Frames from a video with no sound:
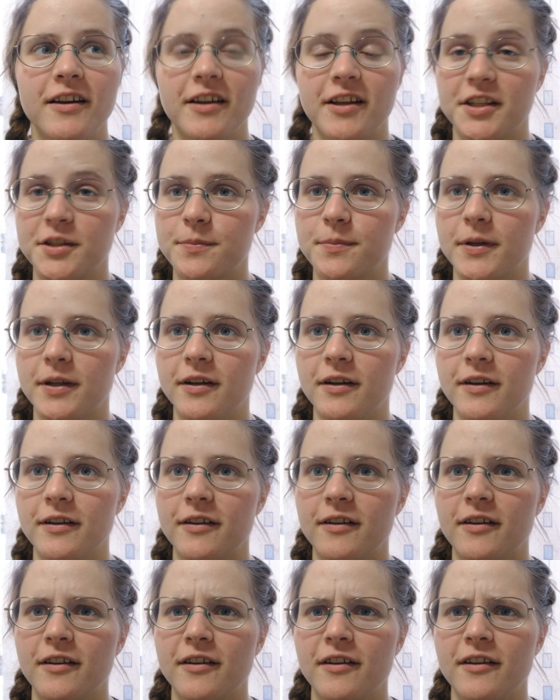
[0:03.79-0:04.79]
It's been
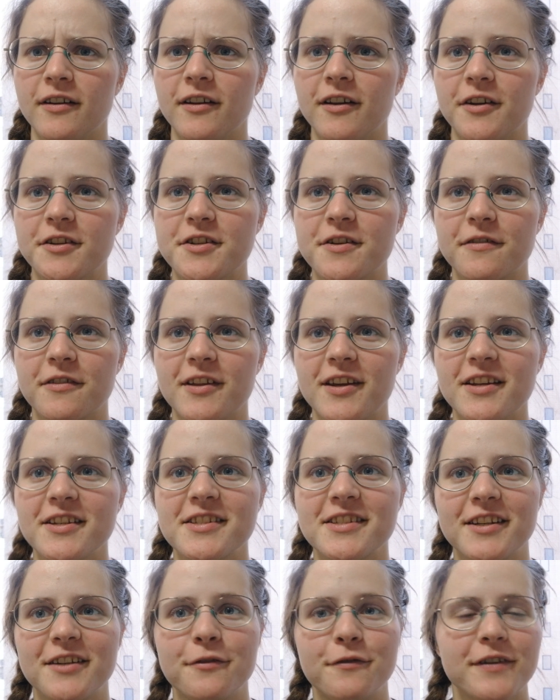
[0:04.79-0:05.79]
lots of
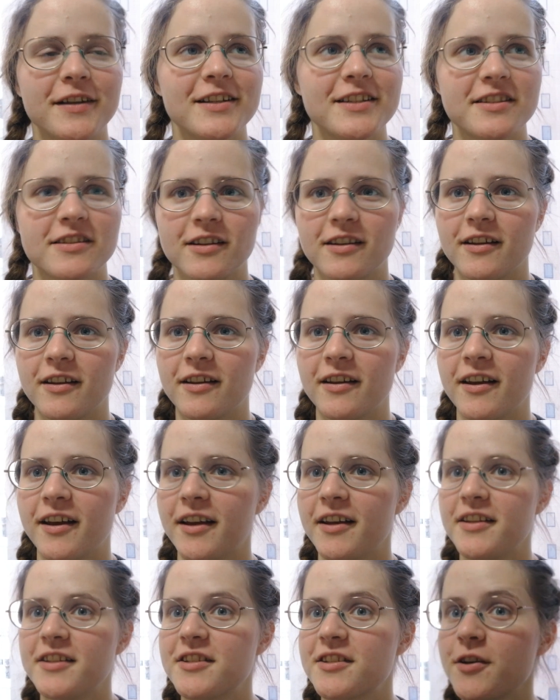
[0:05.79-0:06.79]
things.
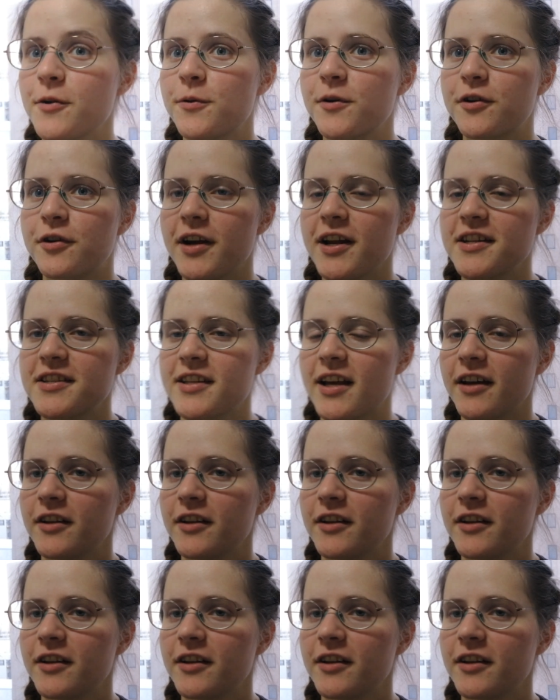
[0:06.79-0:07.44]
It's so crazy.